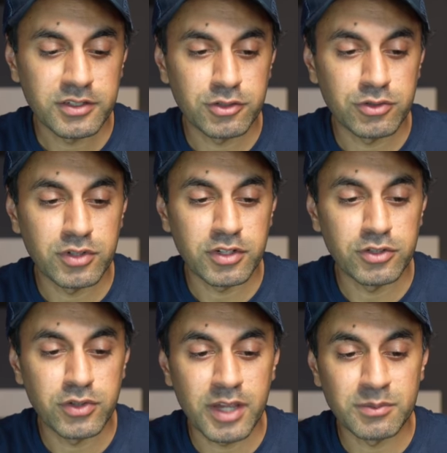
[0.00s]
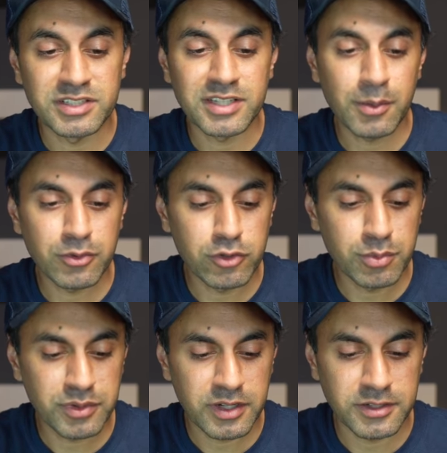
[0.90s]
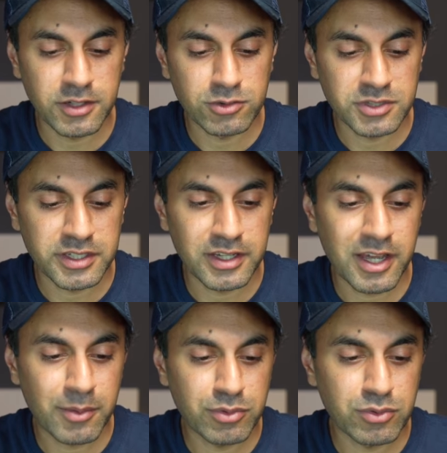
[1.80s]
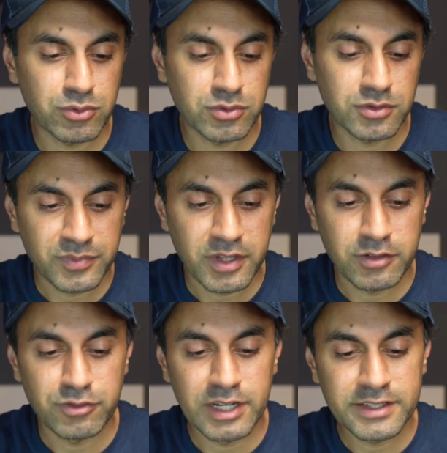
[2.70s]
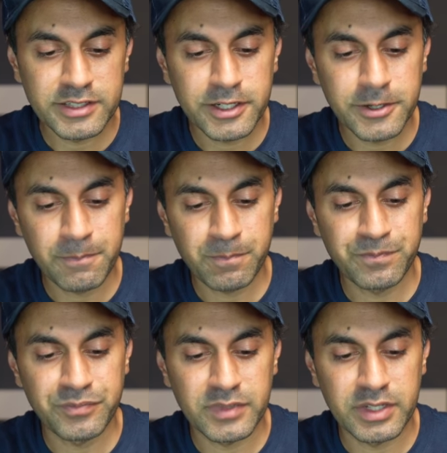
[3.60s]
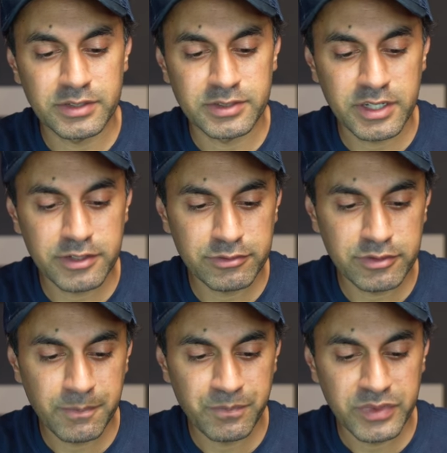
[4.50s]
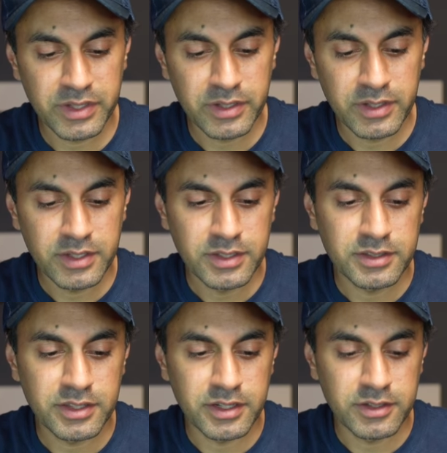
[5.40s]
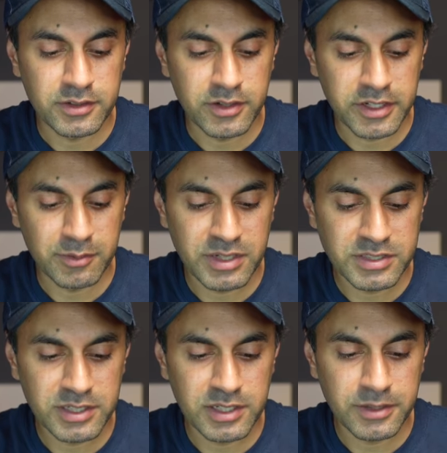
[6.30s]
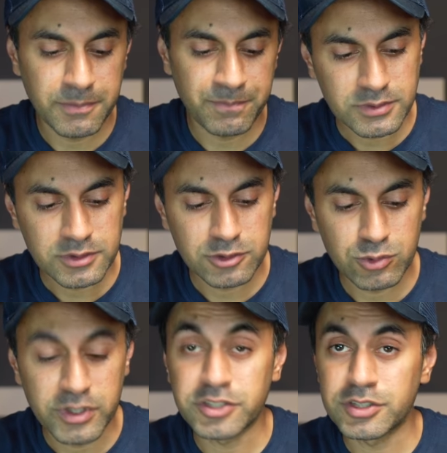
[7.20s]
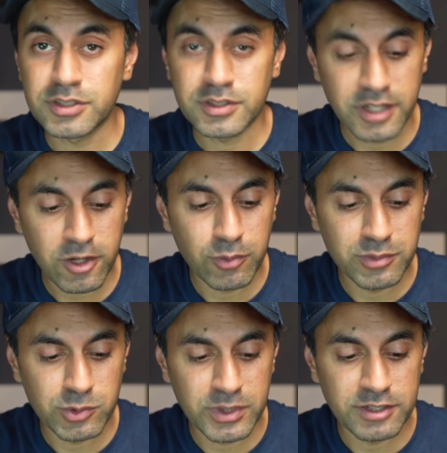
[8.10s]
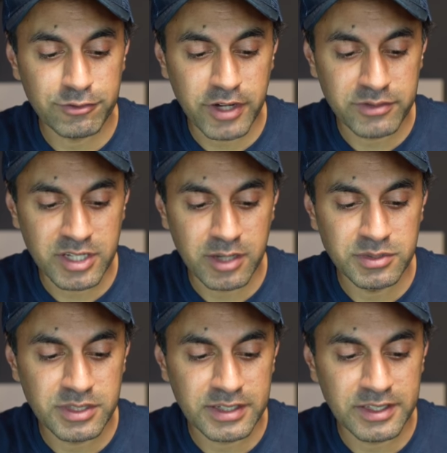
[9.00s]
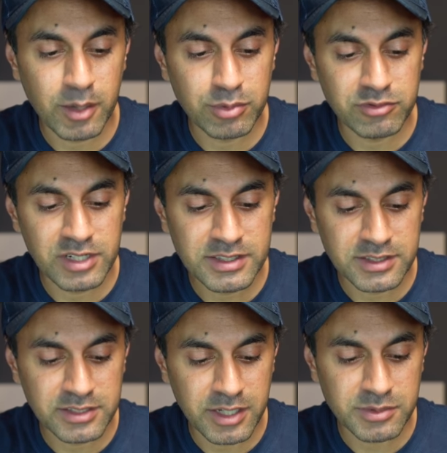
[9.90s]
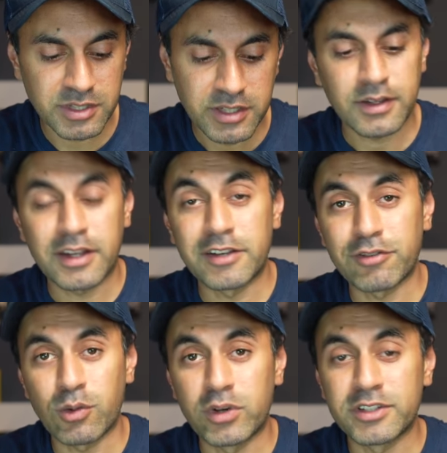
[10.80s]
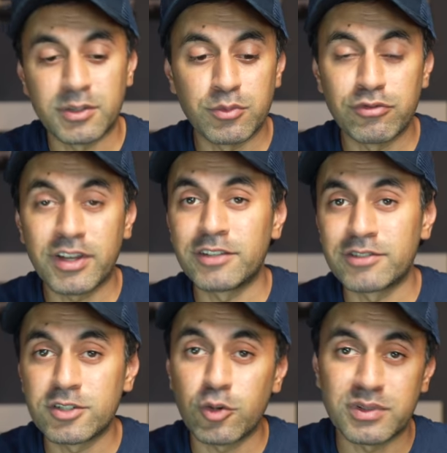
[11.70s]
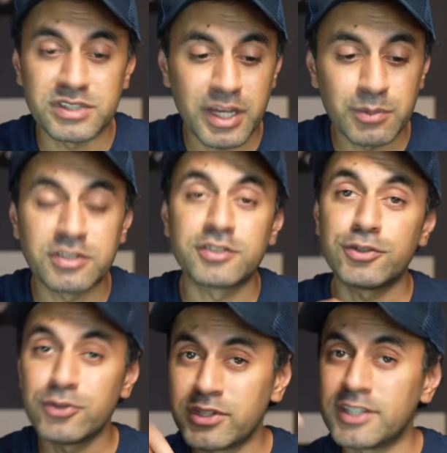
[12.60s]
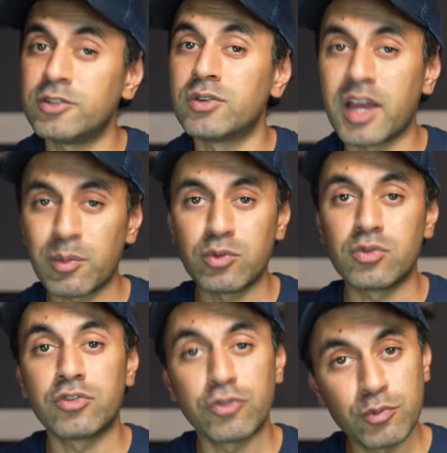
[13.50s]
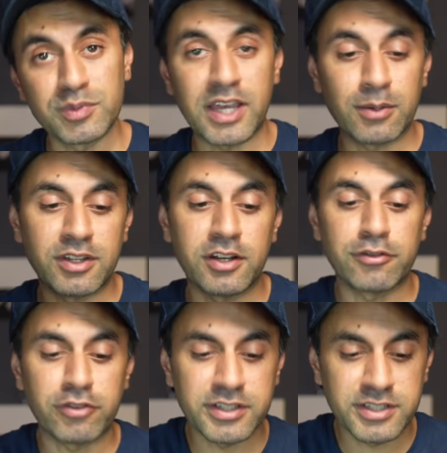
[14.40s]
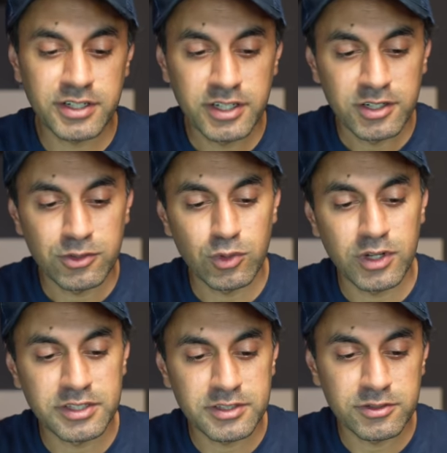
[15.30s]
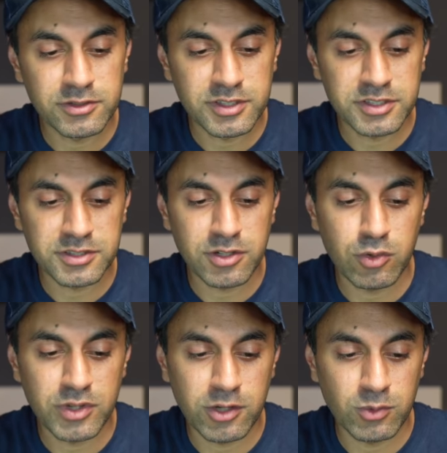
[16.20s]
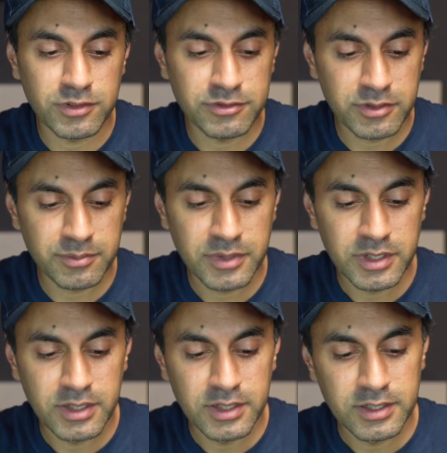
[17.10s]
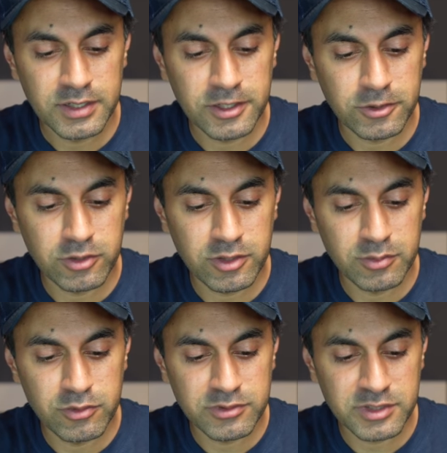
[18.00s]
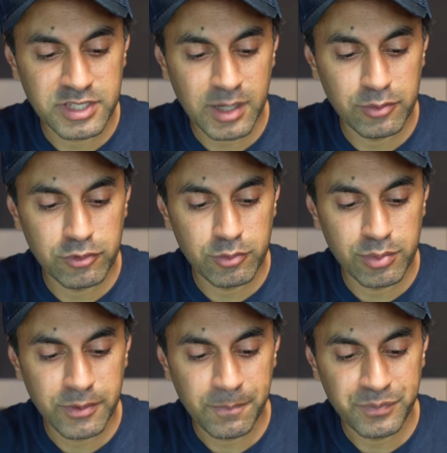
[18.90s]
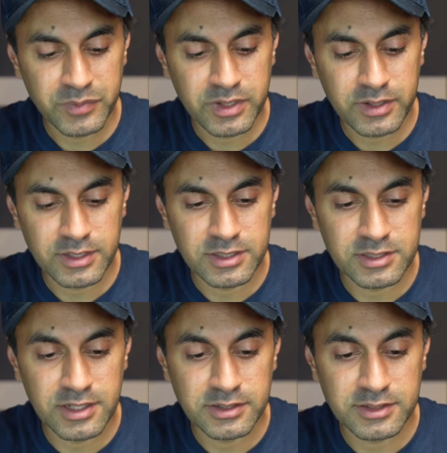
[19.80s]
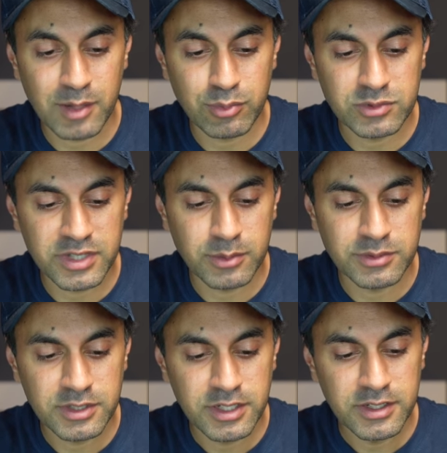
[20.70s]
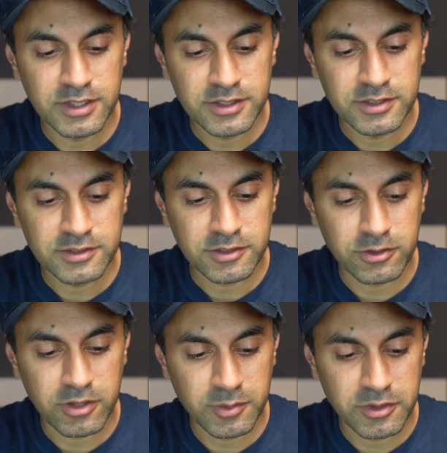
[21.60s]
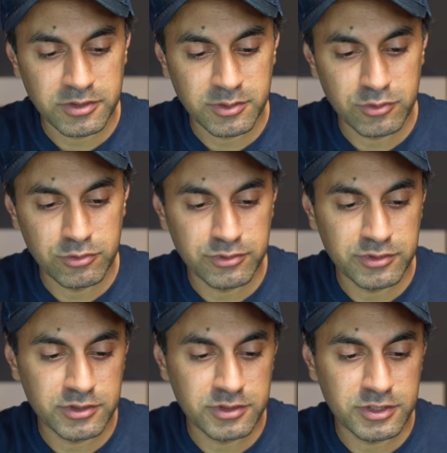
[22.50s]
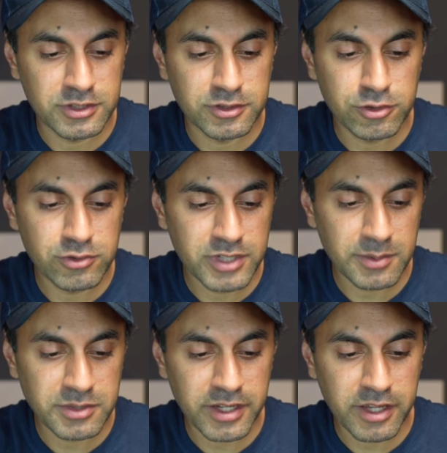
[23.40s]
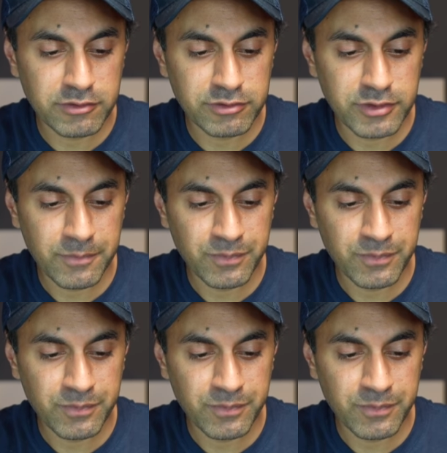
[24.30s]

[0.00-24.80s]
do a new empty tab group and I'll say Apple related, hit save, then I can basically switch now between the five tabs and the Apple related tabs. And if I wanted to move any of these open tabs to the new Apple group tab that I've created, all I need to do is just hold down one of them, click on move to tab group, and then select Apple tabs. So I'm going to move two tabs I have